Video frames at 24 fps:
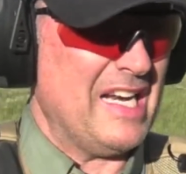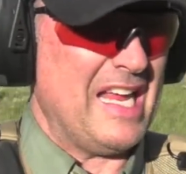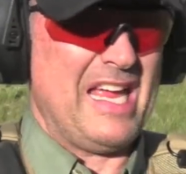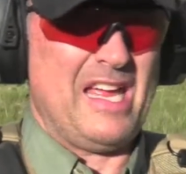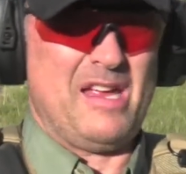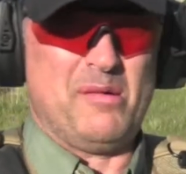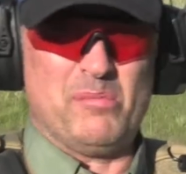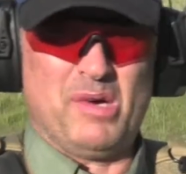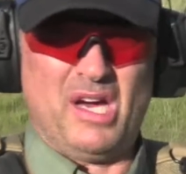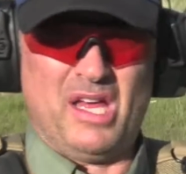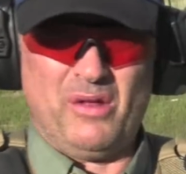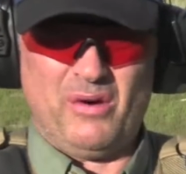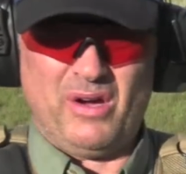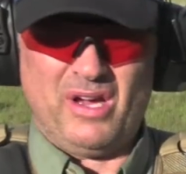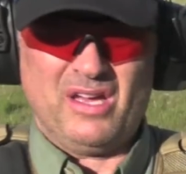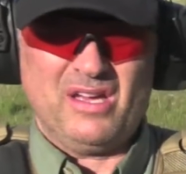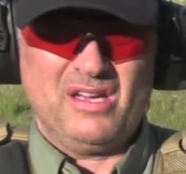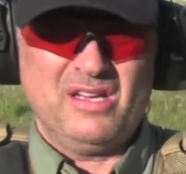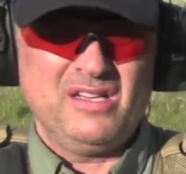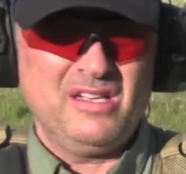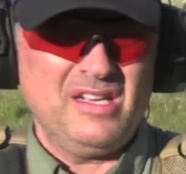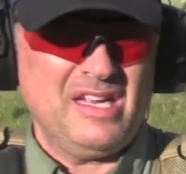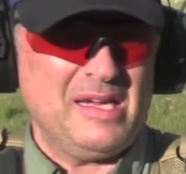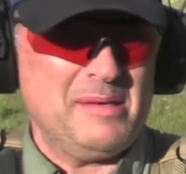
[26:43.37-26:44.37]
name, by the way.
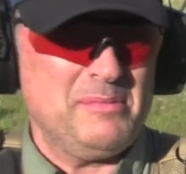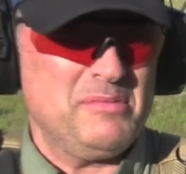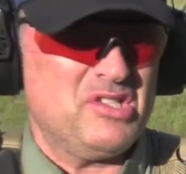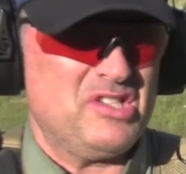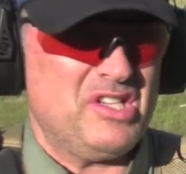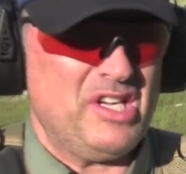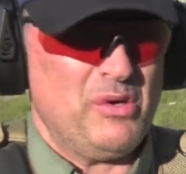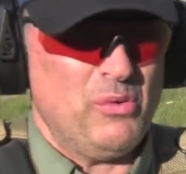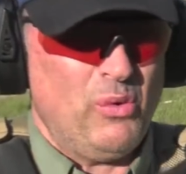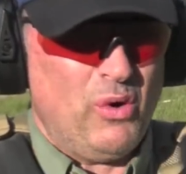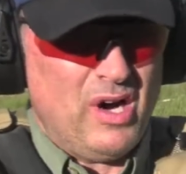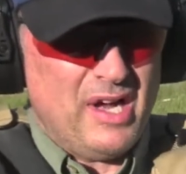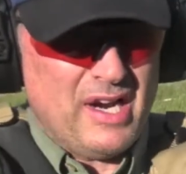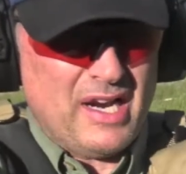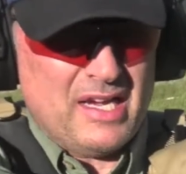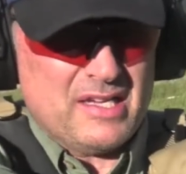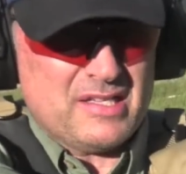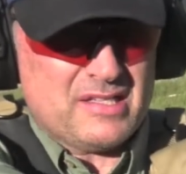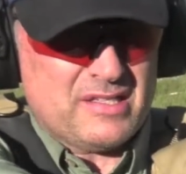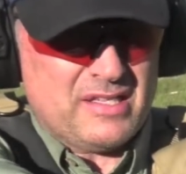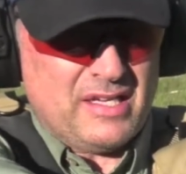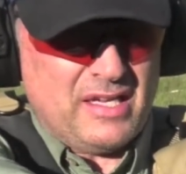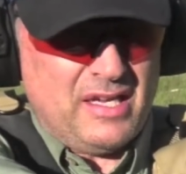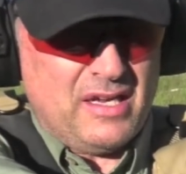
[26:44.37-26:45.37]
MC1
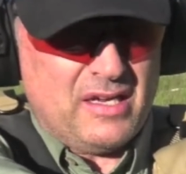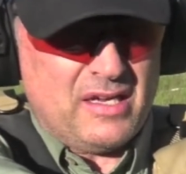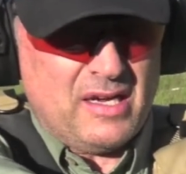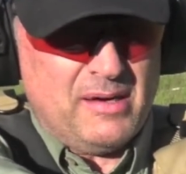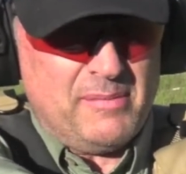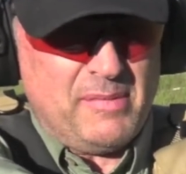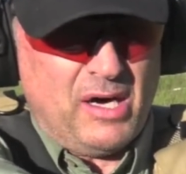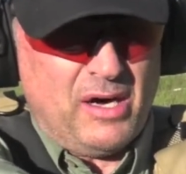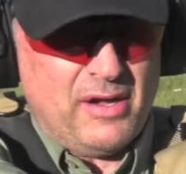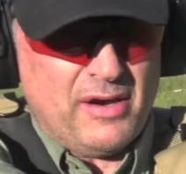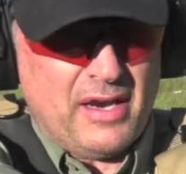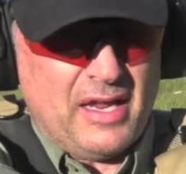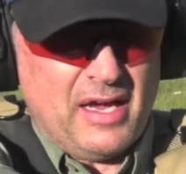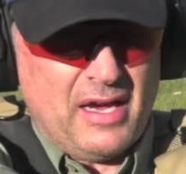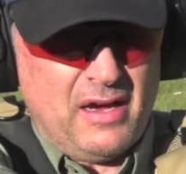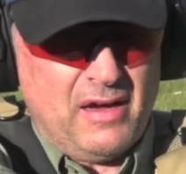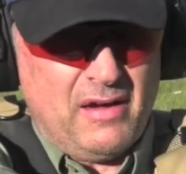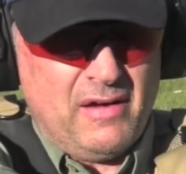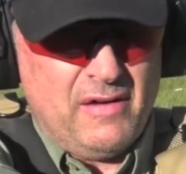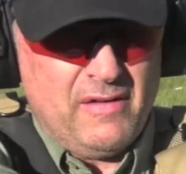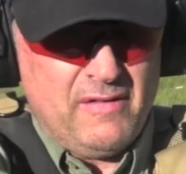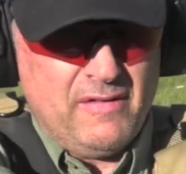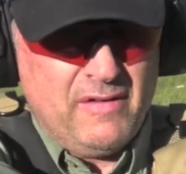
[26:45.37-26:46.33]
SC, come on now.